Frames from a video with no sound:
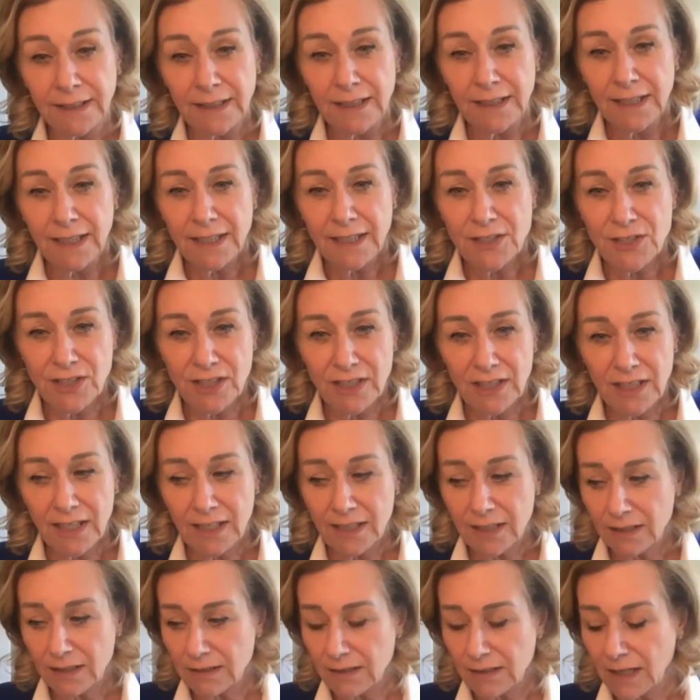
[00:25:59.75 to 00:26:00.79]
she had
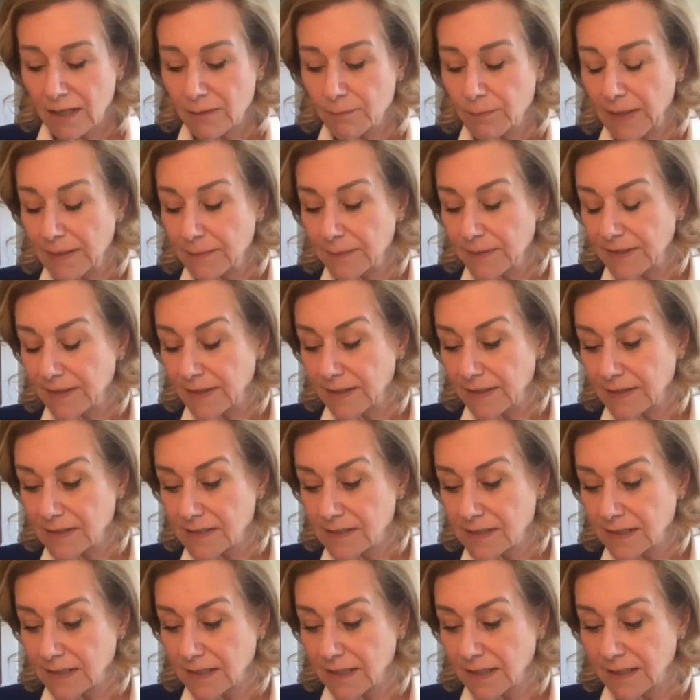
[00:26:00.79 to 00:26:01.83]
a, a baby that
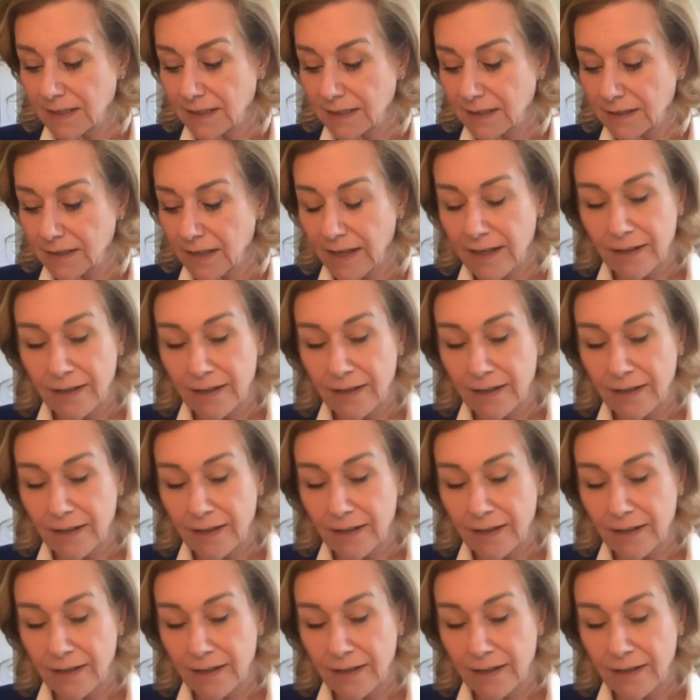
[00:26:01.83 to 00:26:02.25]
uh, had